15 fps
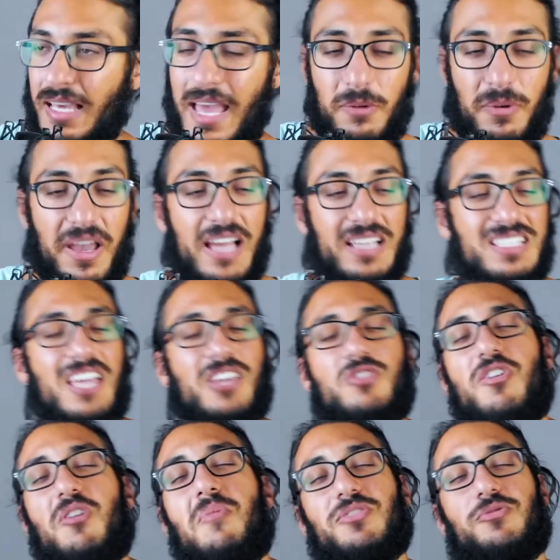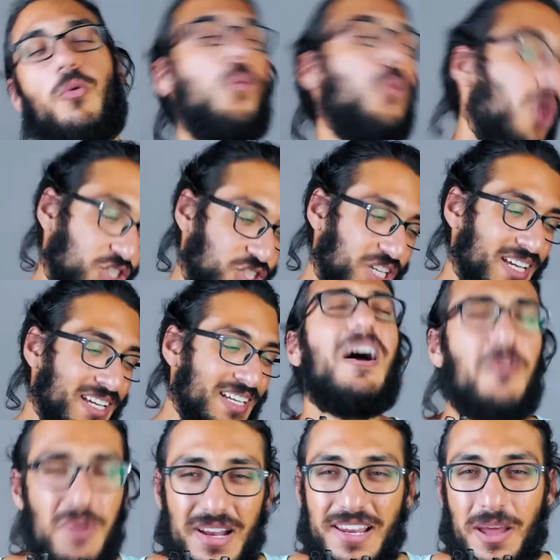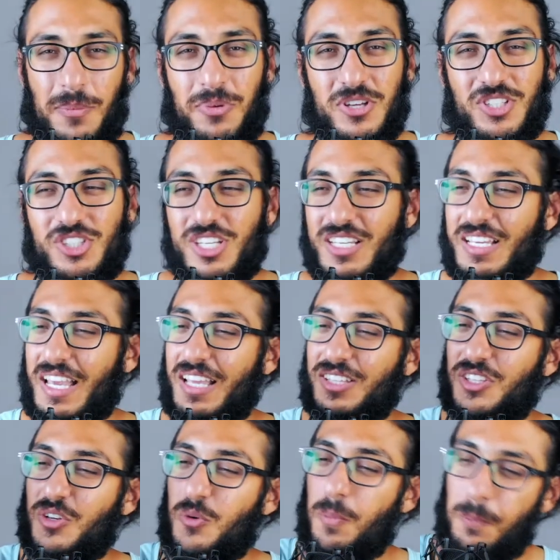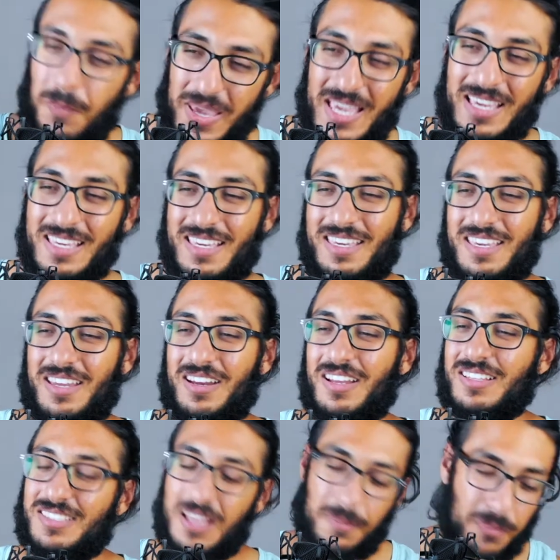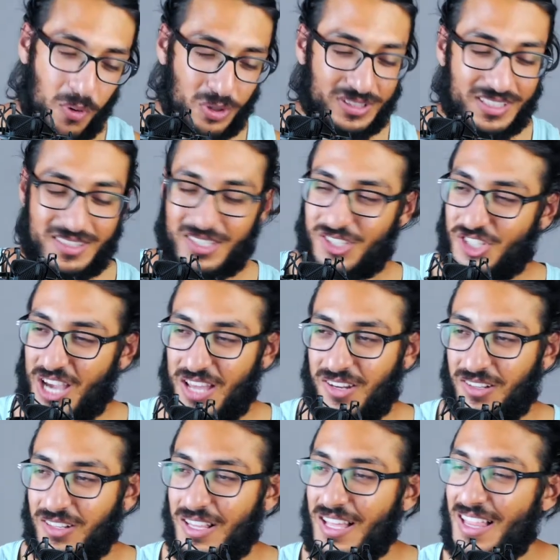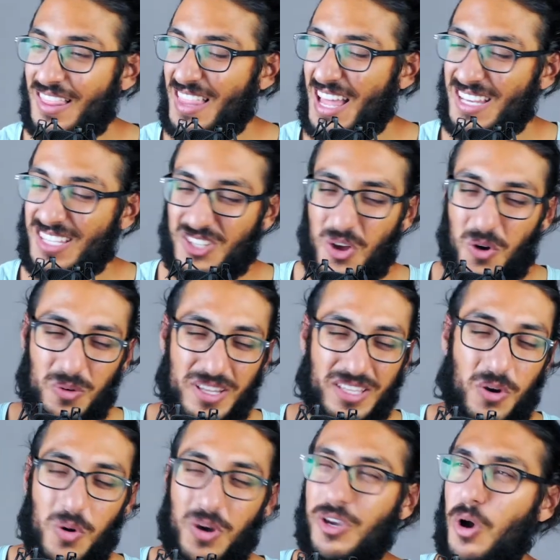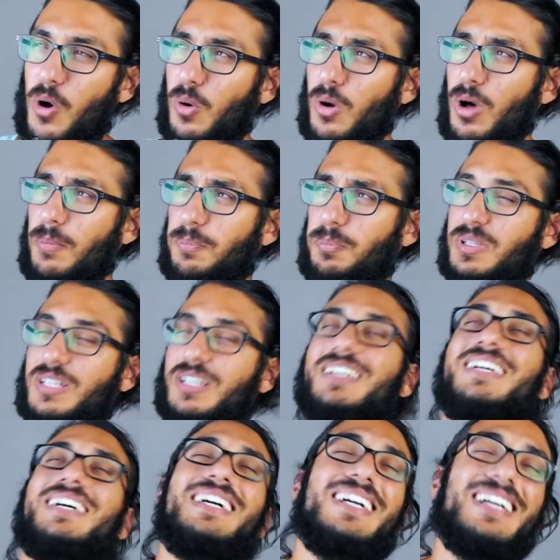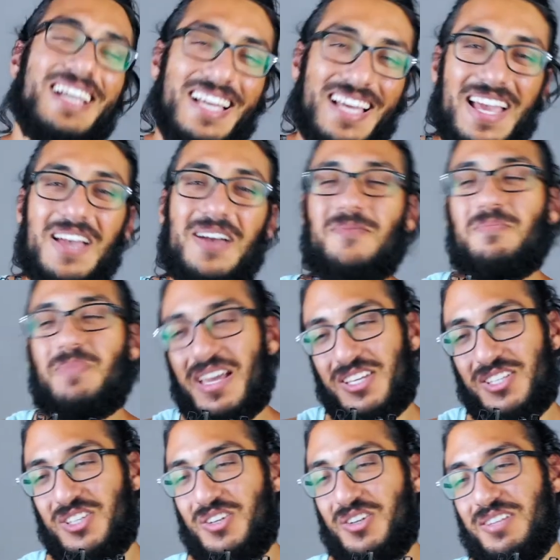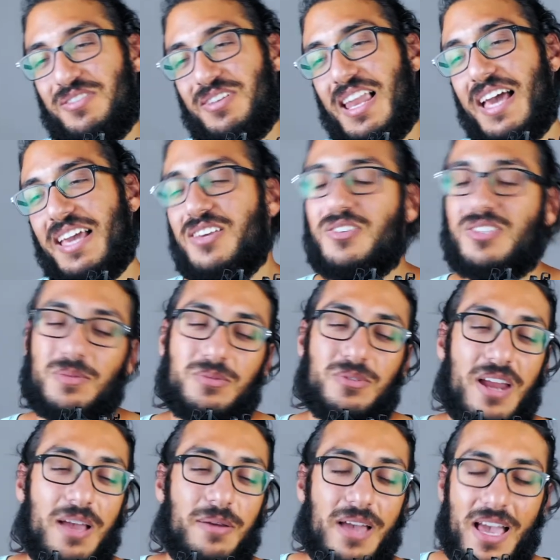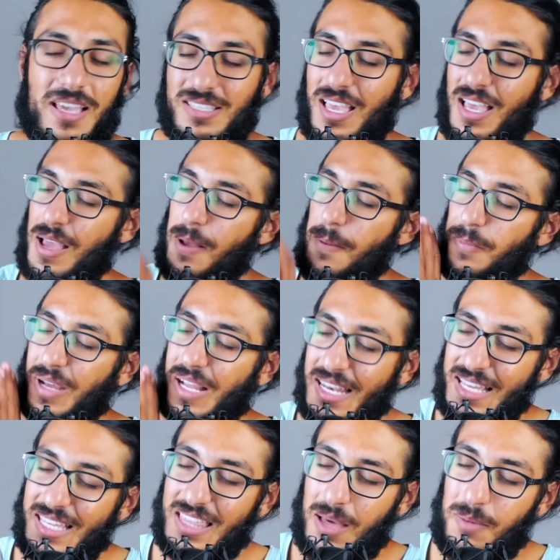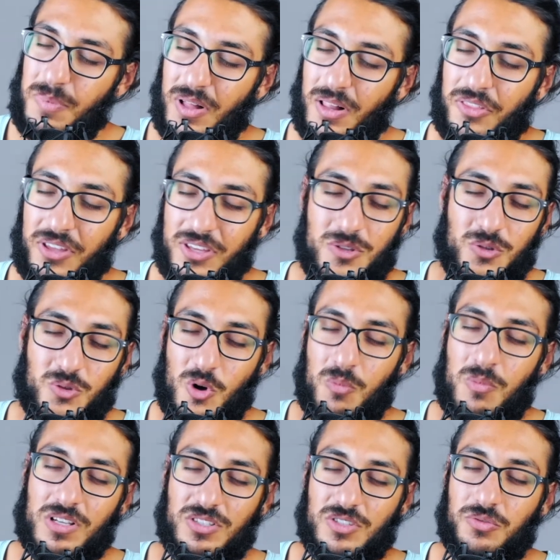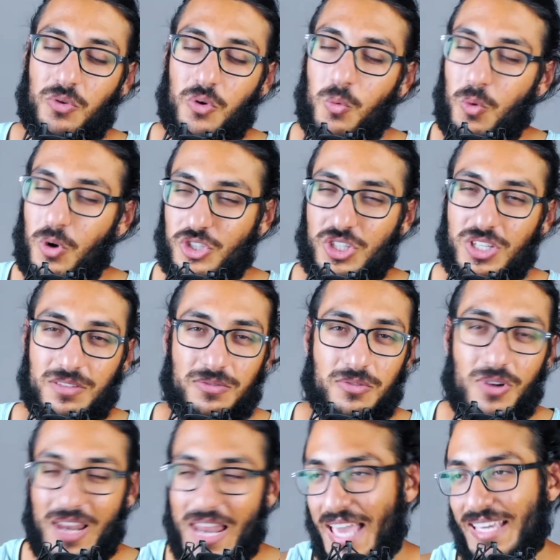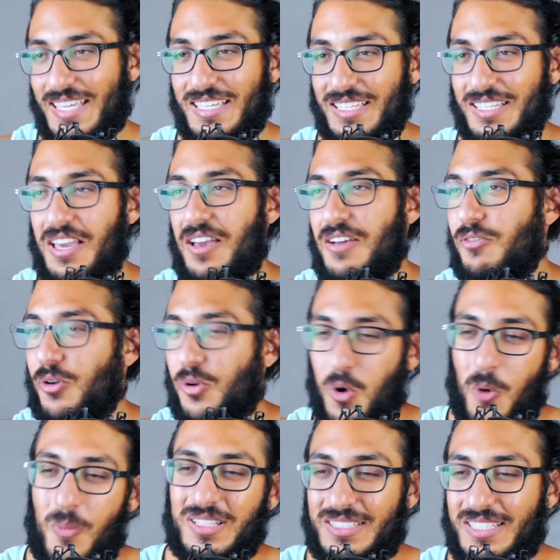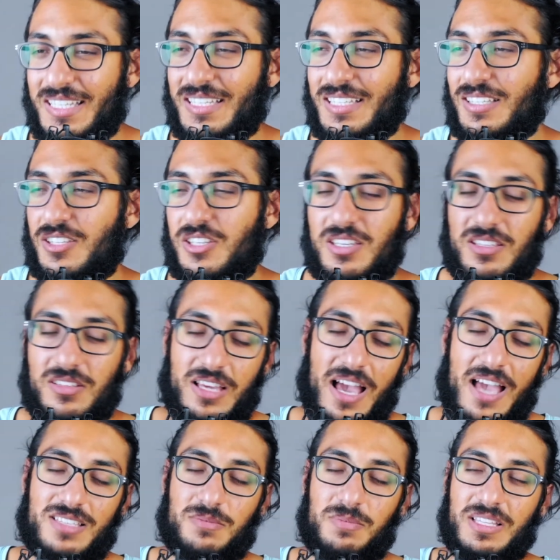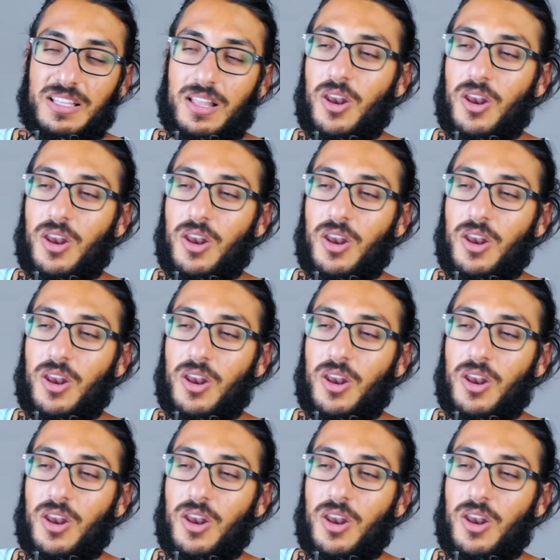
Anyway, guys, thank you very much for watching. I really appreciate you being here and supporting the channel that is only going up. Make sure you leave a like, you subscribe, guys, click that bell. Thank you so much for watching, for liking, for commenting. You guys mean a